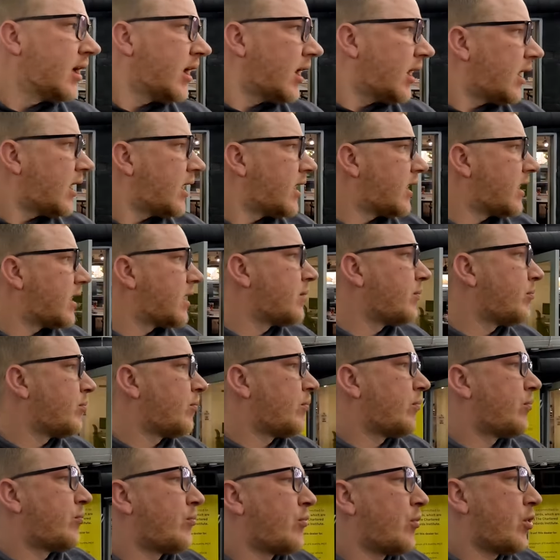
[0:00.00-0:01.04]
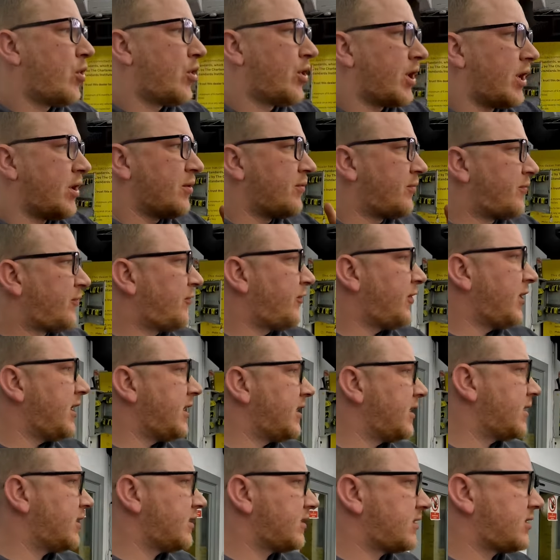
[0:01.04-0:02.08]
on a little
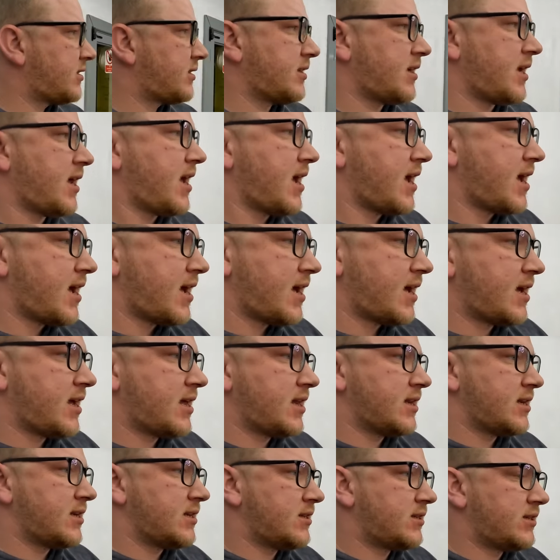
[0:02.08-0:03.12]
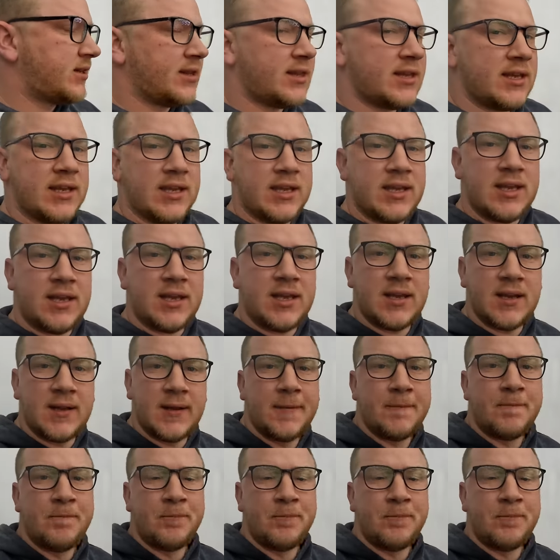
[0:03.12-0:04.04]
Fiat, and the